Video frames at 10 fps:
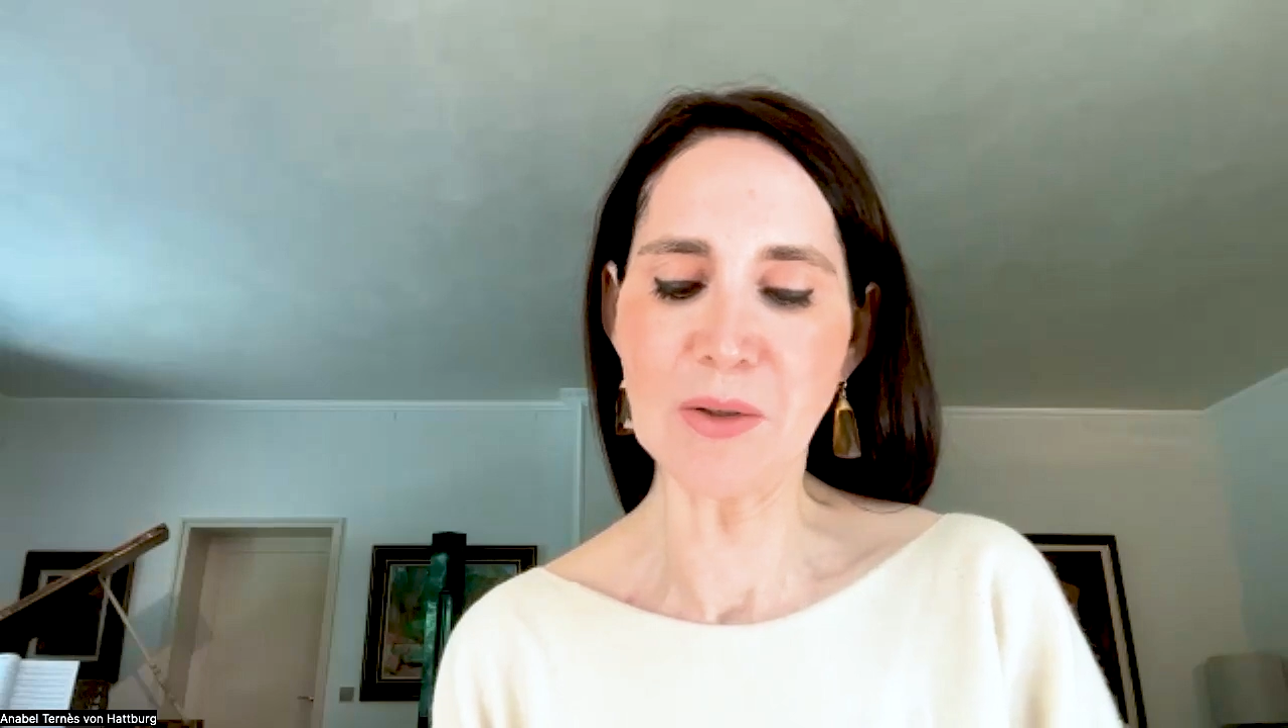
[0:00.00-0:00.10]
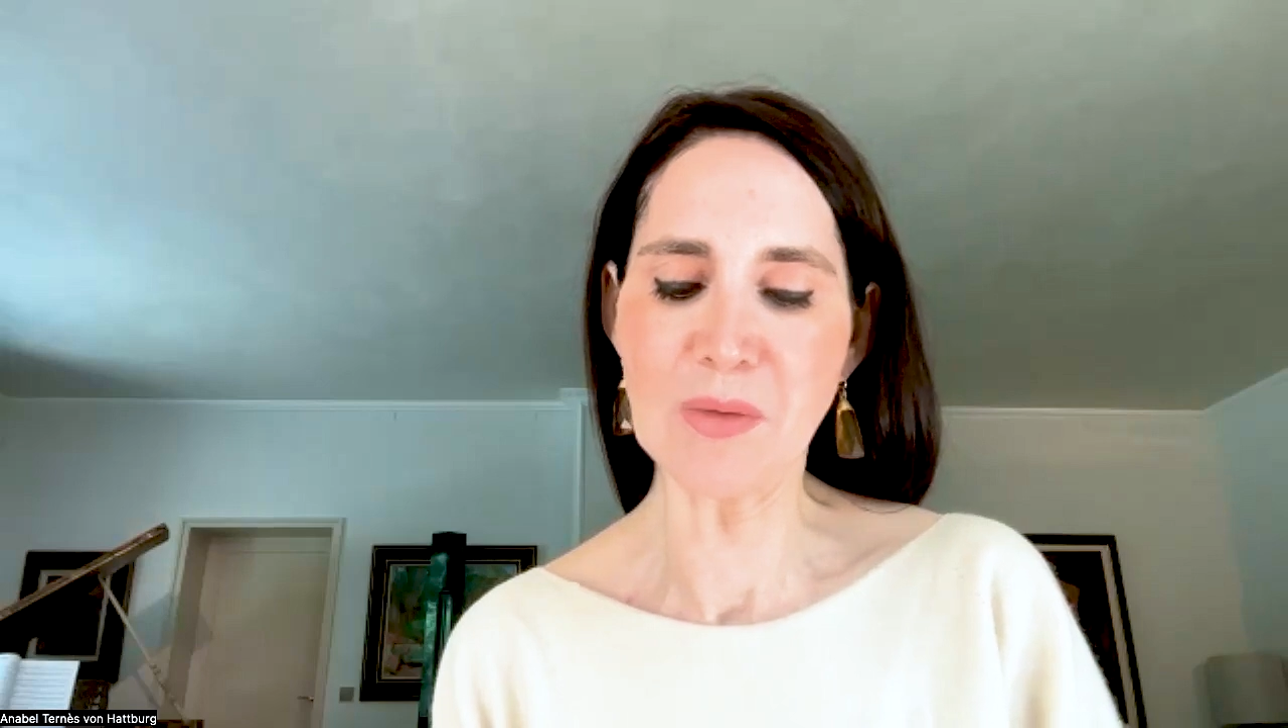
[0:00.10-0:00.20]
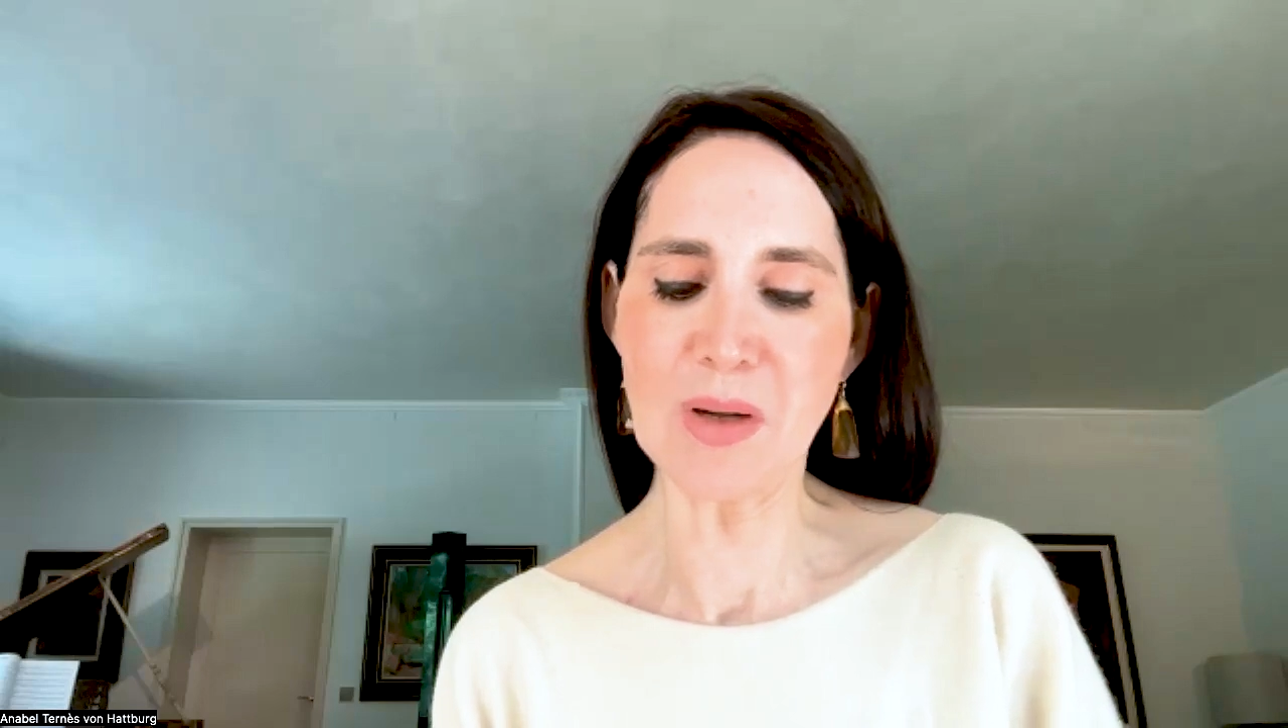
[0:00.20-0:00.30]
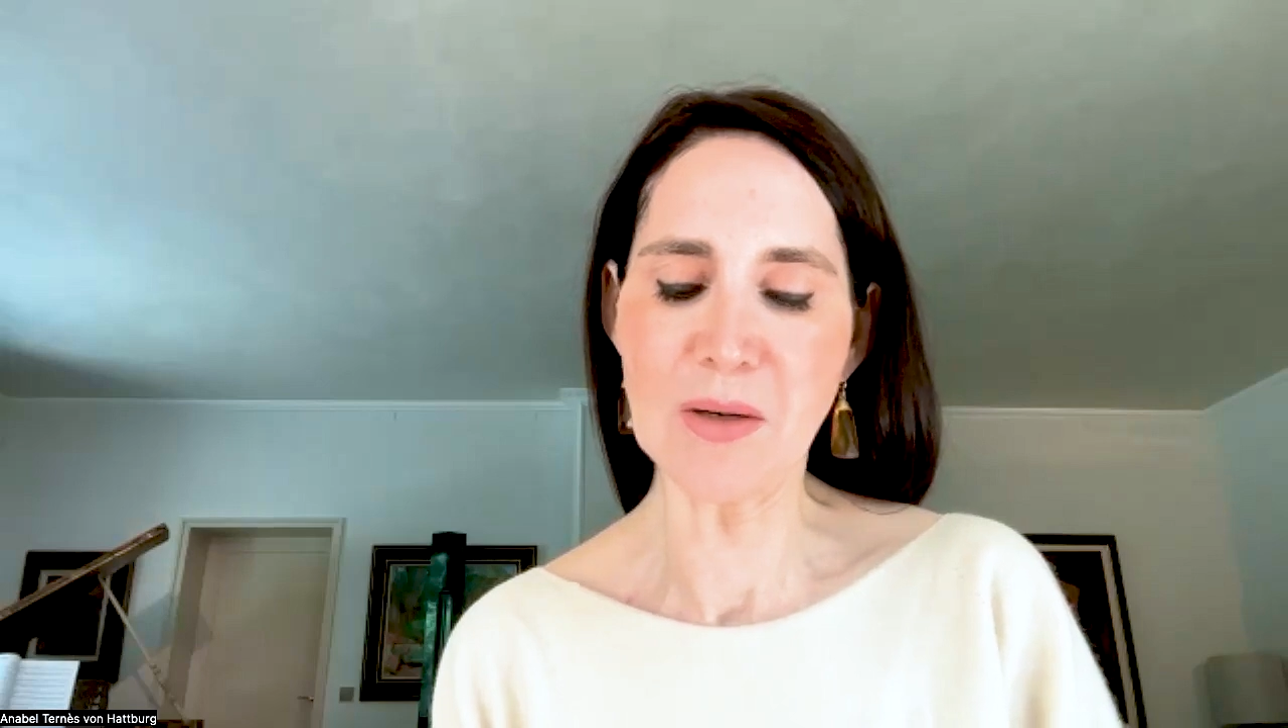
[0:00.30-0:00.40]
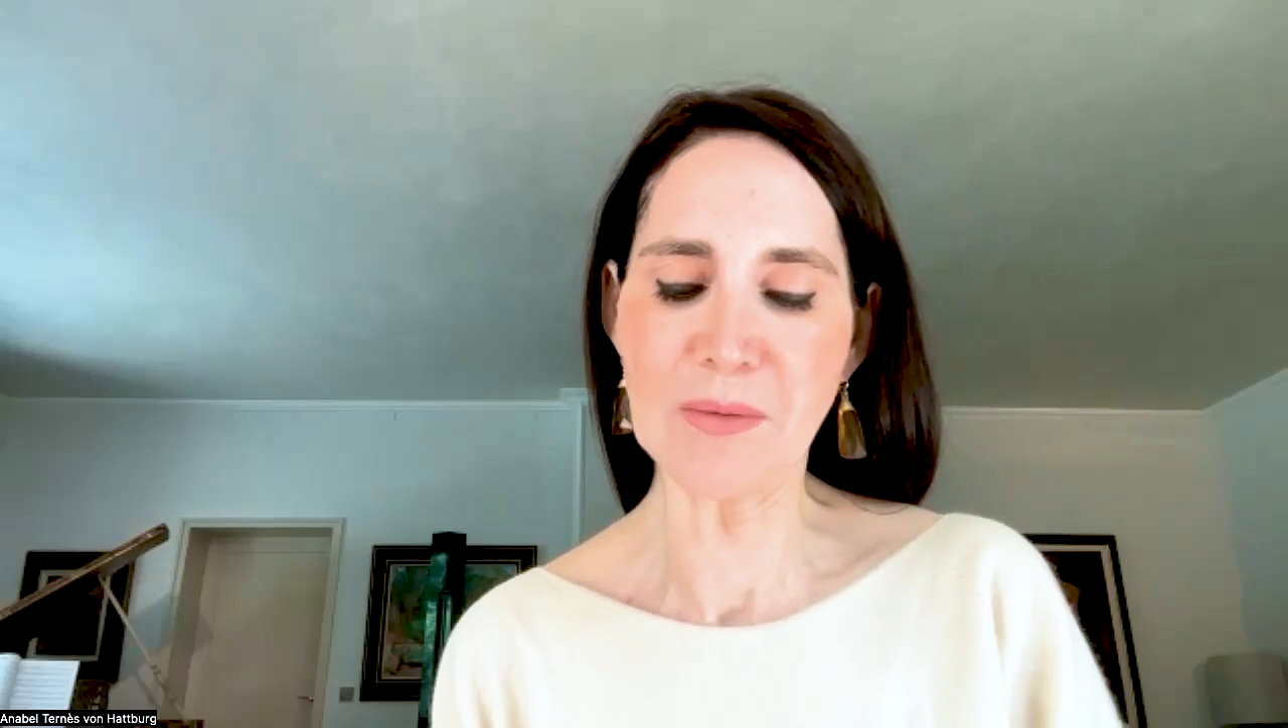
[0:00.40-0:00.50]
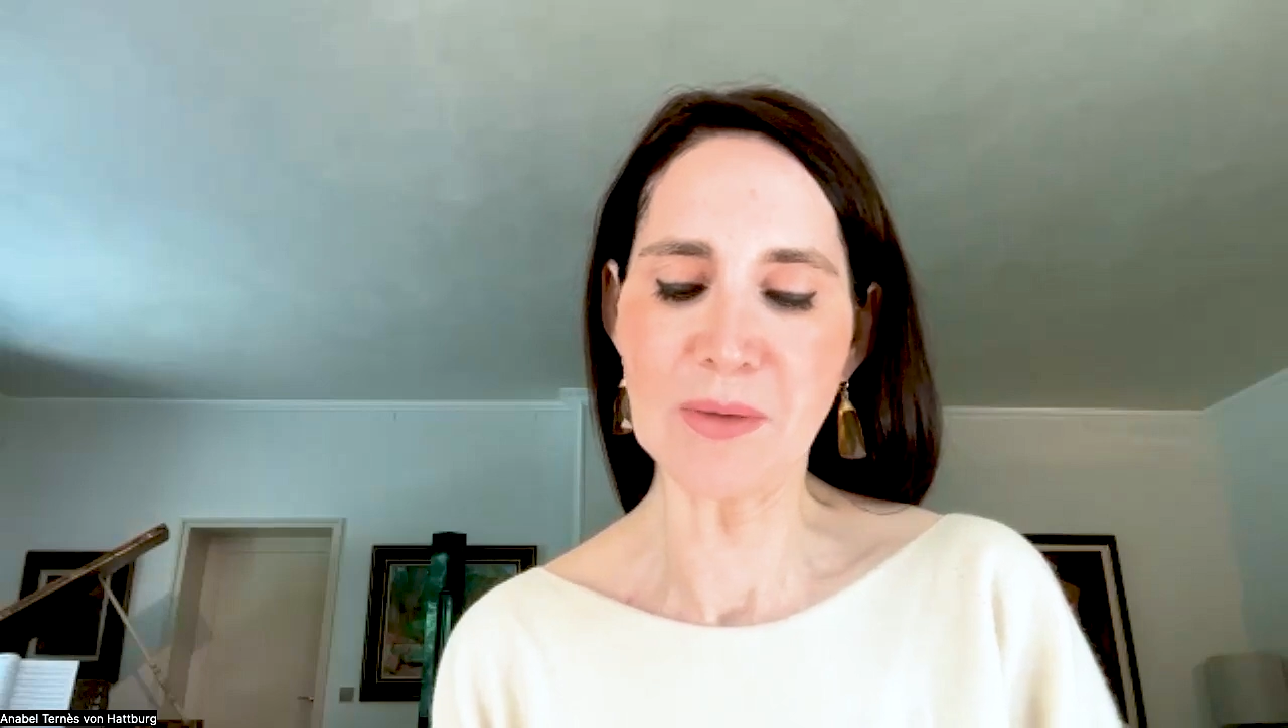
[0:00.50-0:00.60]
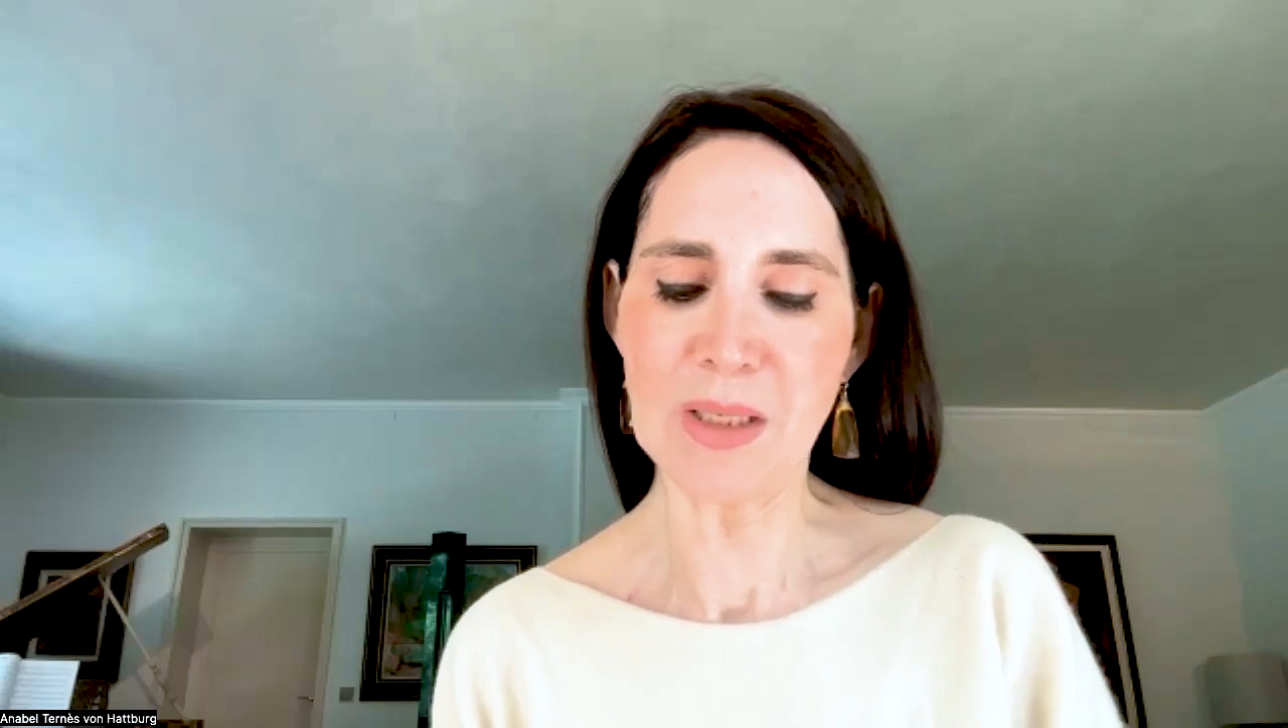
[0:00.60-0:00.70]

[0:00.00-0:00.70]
of love,